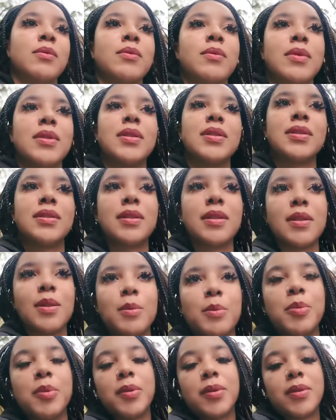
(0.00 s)
one
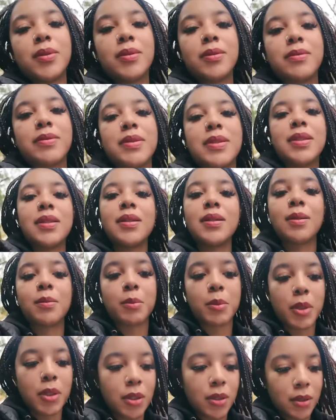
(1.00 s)
temple, you've seen
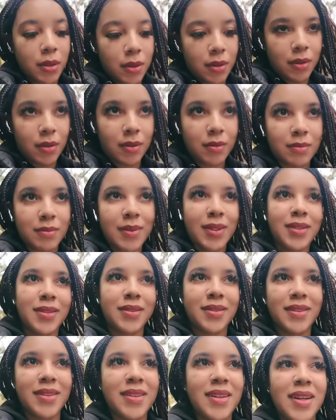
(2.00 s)
them all.
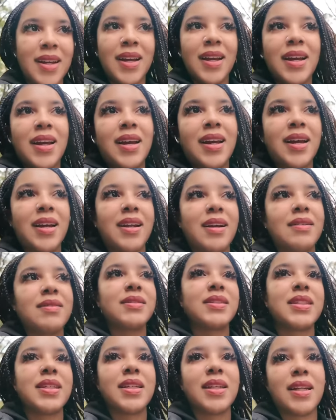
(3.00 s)
And
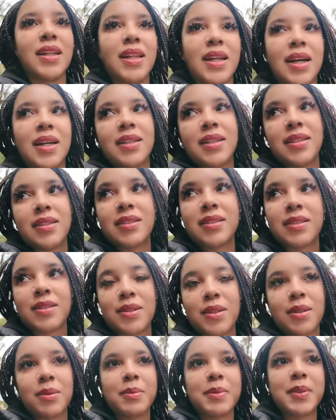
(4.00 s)
I've seen a lot this
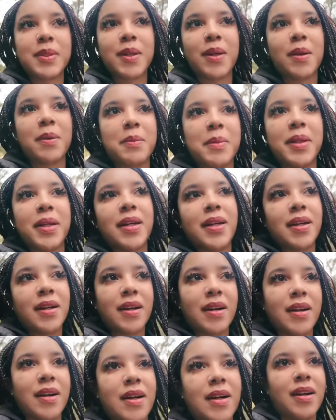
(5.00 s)
trip, so I'm
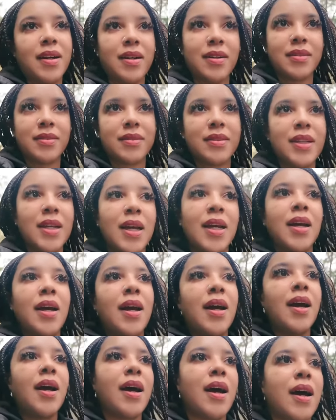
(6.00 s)
like,
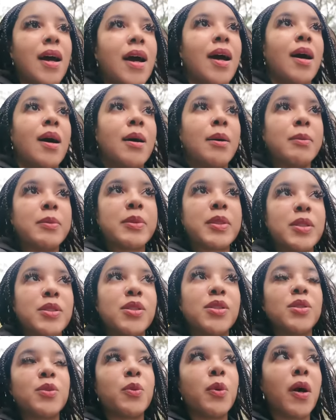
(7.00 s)
all right. So
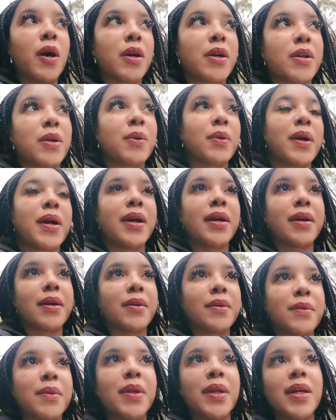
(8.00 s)
just walking
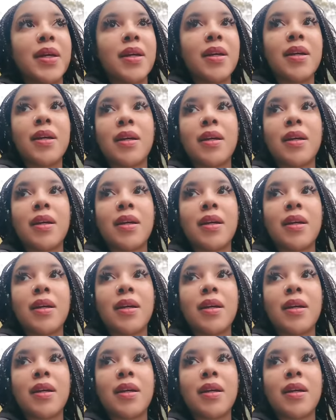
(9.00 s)
around